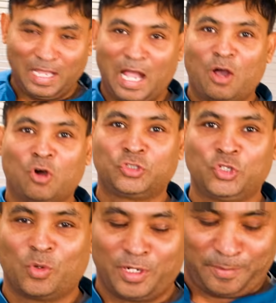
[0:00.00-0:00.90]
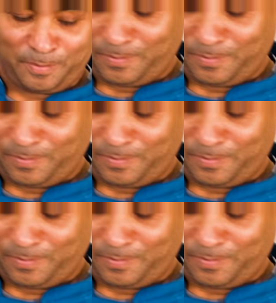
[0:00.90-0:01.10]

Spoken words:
How hot do you want it?